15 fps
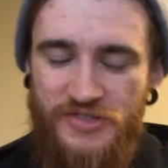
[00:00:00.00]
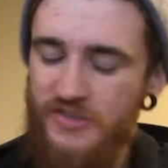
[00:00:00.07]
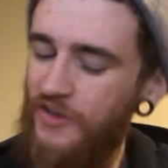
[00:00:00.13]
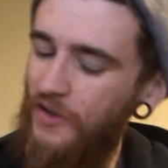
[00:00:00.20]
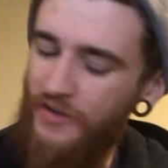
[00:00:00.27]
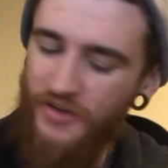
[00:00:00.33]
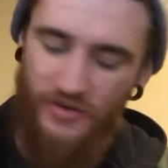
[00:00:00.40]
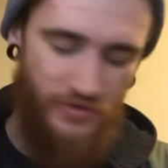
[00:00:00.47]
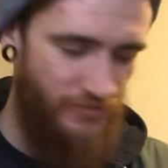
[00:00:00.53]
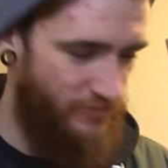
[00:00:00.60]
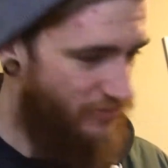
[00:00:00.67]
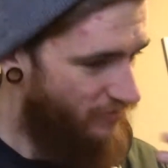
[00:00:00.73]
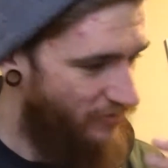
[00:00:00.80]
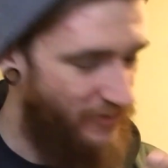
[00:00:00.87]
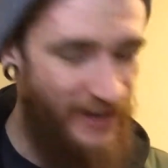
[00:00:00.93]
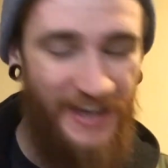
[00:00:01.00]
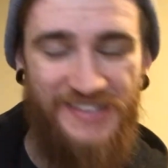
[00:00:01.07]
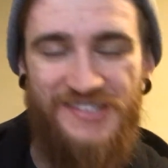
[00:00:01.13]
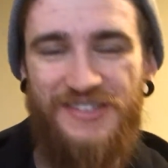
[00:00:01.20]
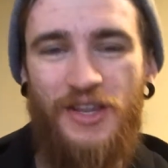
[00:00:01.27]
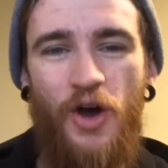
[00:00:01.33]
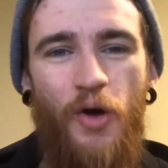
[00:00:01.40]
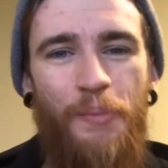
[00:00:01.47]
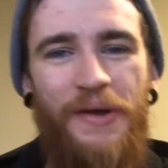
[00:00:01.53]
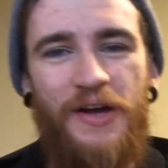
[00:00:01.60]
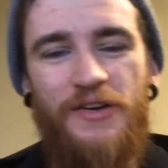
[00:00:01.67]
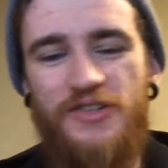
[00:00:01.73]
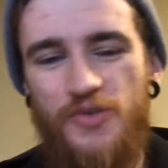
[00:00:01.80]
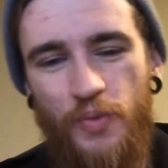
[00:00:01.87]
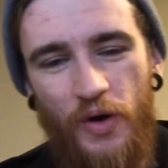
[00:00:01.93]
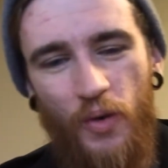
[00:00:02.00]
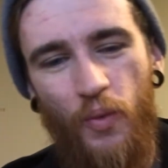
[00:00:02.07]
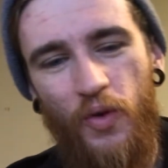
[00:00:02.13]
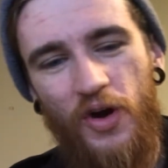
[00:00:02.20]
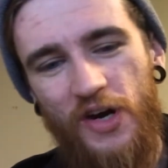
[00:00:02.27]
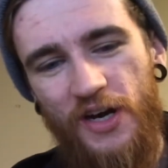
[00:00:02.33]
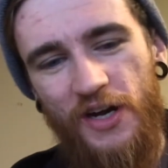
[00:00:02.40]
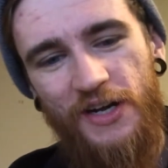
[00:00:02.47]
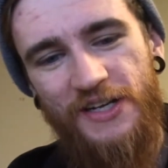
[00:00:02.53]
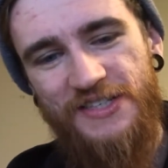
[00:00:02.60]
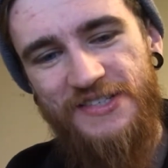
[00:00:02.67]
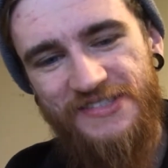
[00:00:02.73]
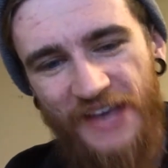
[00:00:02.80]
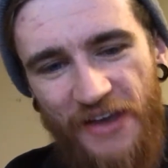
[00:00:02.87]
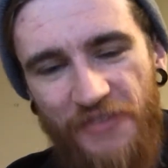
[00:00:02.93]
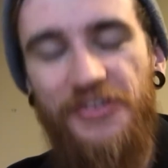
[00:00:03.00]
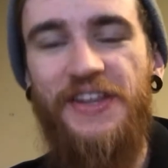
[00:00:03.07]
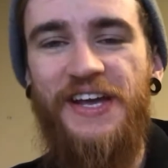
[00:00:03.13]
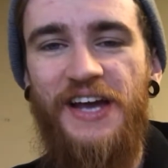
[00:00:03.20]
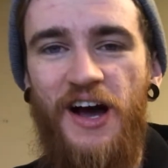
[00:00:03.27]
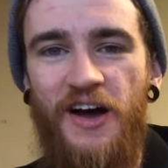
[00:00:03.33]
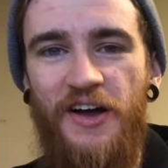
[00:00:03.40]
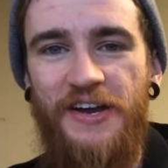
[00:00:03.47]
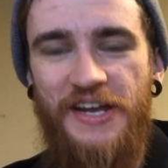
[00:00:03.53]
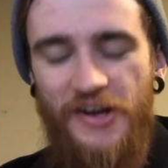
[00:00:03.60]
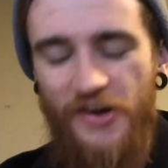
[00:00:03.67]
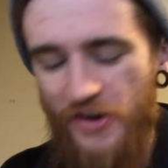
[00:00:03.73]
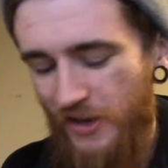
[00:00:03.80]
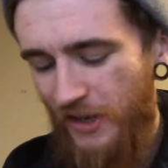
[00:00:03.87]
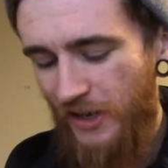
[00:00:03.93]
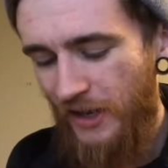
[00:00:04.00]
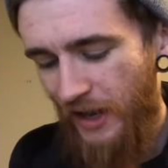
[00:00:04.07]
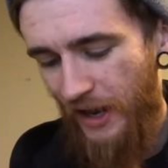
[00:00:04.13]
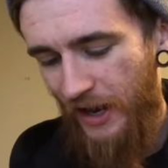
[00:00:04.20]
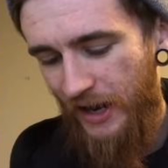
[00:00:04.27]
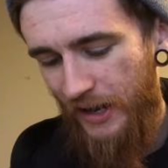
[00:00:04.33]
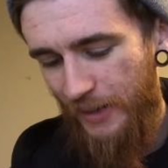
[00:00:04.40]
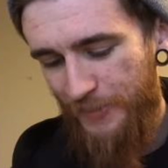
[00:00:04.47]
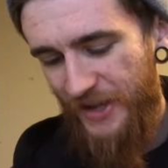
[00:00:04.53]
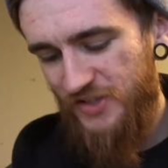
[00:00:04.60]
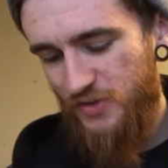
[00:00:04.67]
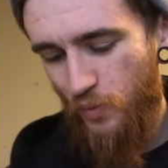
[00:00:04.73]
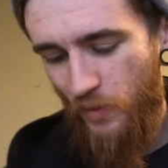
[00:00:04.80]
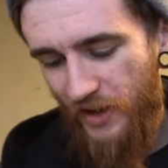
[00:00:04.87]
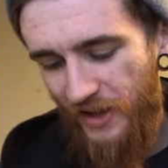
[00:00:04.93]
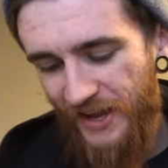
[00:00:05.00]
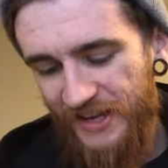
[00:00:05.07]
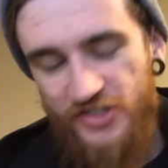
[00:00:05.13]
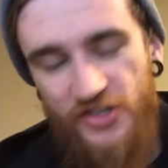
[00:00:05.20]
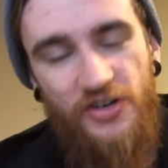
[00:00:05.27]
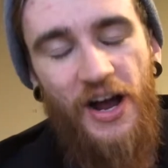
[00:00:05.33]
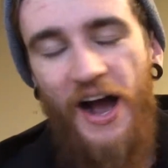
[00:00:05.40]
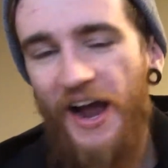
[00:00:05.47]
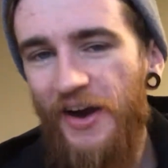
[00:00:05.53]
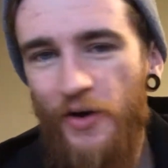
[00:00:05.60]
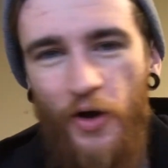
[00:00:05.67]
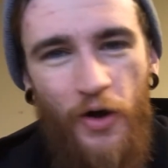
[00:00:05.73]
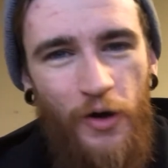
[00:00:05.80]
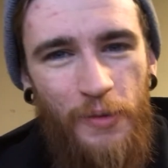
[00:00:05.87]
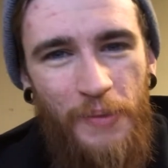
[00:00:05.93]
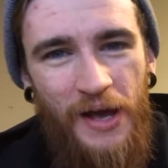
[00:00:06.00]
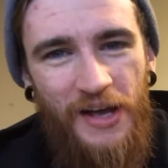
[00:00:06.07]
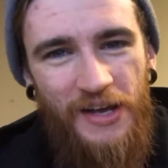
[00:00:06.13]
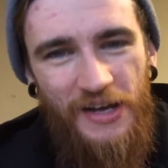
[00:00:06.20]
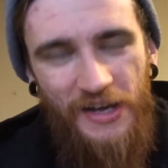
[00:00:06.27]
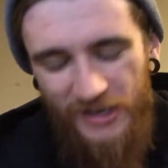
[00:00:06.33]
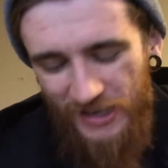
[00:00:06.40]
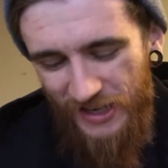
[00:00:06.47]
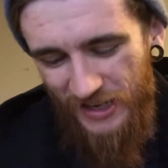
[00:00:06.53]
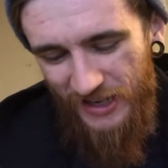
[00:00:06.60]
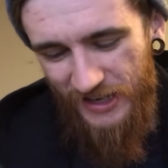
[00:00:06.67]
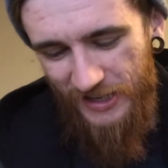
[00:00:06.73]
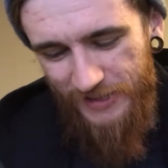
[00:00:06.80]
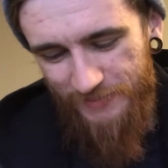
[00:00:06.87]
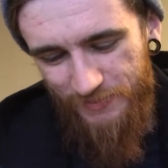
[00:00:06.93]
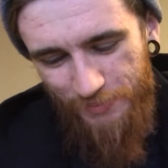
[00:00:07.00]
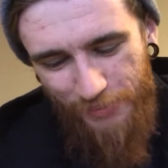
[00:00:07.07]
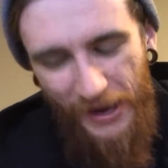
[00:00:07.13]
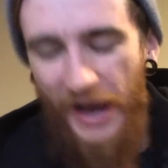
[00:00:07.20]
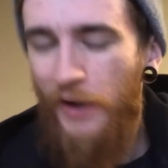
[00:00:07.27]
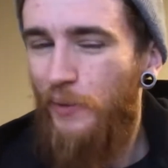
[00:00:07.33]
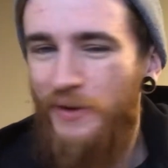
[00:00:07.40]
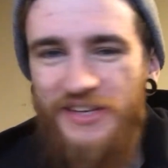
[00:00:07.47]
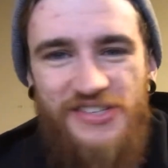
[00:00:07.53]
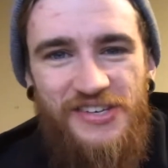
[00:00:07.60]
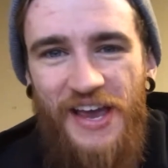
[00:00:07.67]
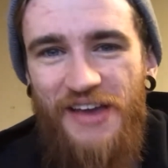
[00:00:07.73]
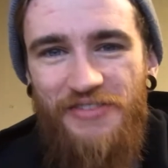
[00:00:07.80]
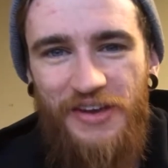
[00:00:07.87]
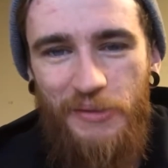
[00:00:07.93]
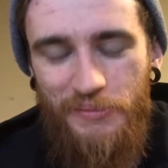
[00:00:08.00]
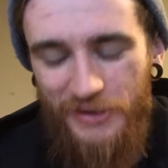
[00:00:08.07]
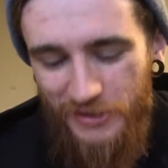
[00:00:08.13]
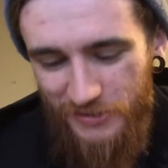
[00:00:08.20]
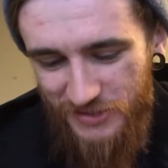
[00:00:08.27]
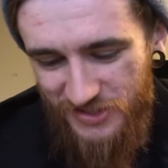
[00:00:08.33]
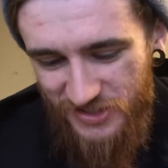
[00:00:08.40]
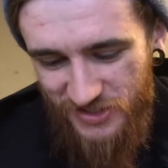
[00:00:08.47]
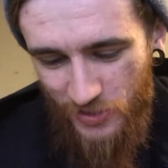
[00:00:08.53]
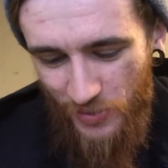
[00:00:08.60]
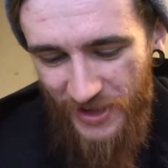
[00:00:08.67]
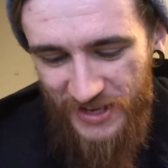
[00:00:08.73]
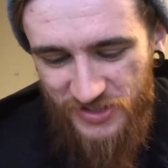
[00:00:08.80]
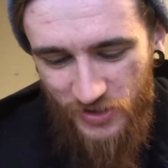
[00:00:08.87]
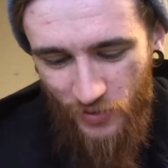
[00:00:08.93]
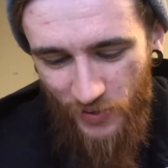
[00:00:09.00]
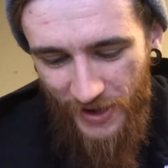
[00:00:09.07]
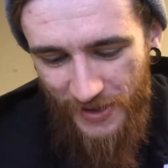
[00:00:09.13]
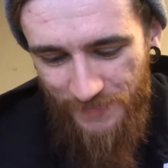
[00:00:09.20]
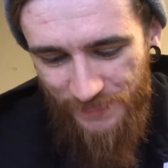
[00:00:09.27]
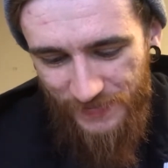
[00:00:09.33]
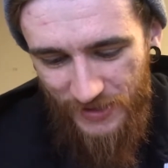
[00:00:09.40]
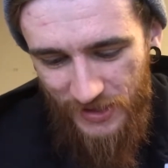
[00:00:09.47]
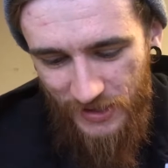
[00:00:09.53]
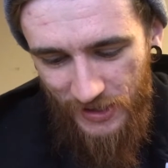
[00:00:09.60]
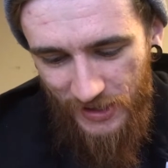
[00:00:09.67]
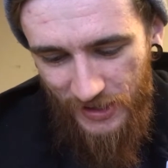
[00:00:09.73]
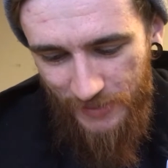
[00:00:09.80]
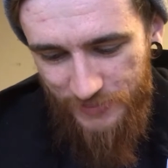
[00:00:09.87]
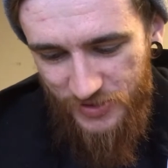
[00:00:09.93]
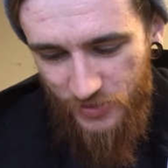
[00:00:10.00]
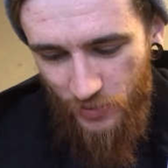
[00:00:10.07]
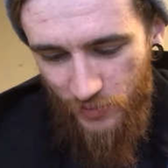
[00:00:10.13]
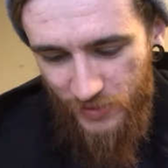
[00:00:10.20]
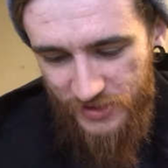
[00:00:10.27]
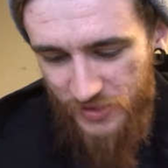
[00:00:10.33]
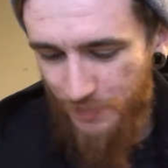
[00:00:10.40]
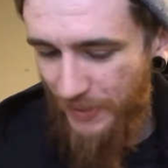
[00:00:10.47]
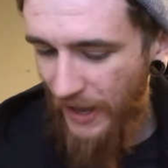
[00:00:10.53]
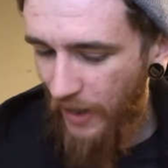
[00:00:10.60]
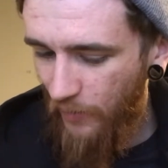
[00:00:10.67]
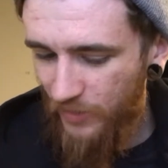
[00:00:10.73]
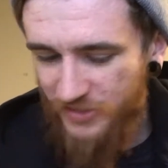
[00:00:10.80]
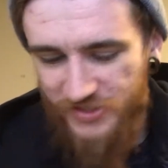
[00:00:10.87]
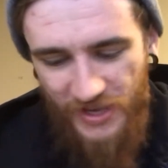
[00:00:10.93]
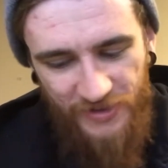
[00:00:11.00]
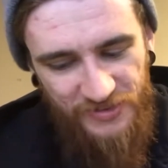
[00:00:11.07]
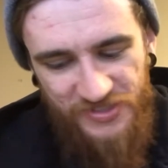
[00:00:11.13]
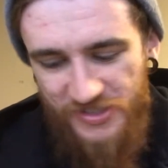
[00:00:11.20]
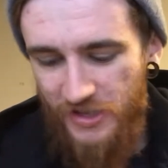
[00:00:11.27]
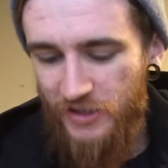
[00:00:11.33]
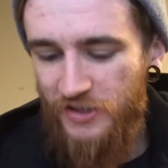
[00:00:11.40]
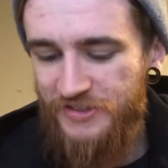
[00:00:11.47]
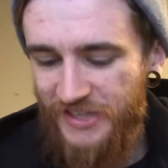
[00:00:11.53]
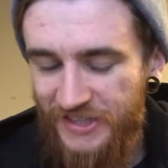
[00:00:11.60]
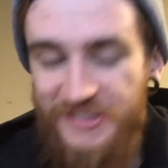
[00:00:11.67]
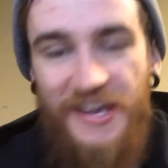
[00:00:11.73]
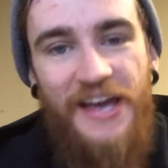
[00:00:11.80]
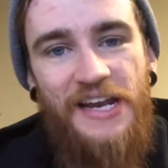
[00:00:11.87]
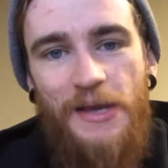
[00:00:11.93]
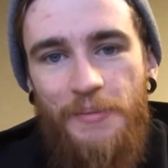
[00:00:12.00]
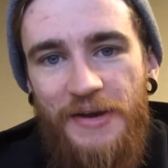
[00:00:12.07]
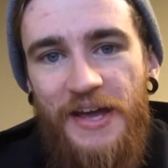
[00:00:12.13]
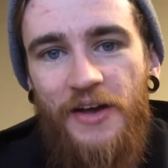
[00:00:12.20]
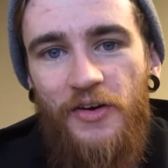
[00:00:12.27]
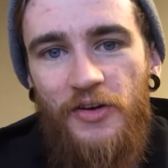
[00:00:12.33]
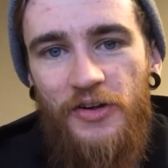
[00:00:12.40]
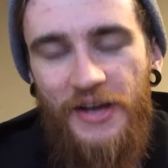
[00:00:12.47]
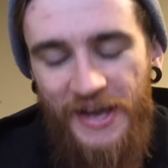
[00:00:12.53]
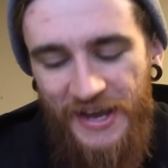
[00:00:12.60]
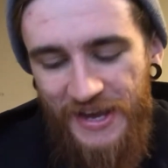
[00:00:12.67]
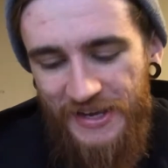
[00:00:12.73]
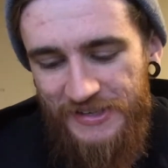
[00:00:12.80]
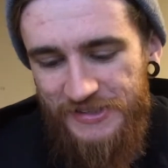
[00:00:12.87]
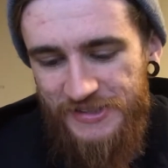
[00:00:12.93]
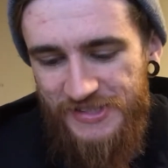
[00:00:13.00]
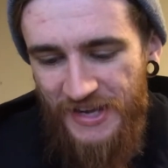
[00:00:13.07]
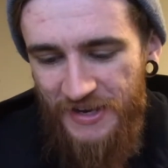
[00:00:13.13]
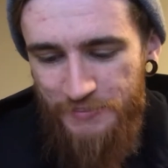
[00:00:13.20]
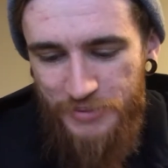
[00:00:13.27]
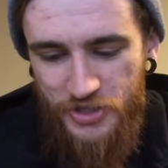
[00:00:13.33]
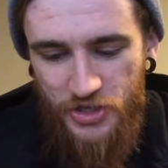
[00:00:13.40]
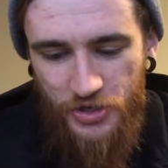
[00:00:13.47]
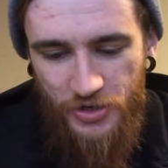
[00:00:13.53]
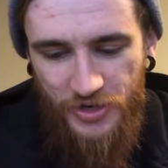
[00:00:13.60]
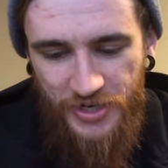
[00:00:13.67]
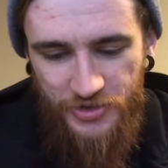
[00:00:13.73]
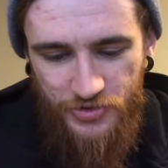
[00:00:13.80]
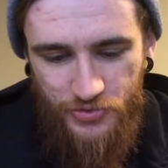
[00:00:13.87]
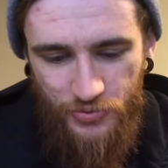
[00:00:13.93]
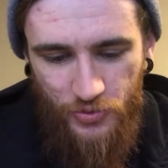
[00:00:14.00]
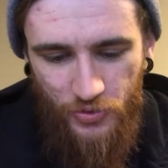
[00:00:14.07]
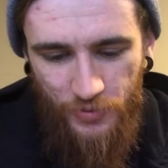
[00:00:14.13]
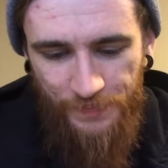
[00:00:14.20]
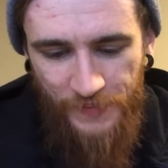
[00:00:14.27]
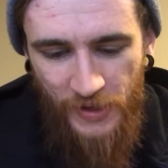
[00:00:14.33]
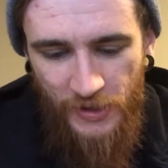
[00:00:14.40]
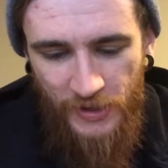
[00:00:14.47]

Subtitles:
So your nice low builds will work safely on here, as well as your higher ohm battery saving builds. So that's great. So it runs in power, stainless steel, titanium, nickel, and temperature control.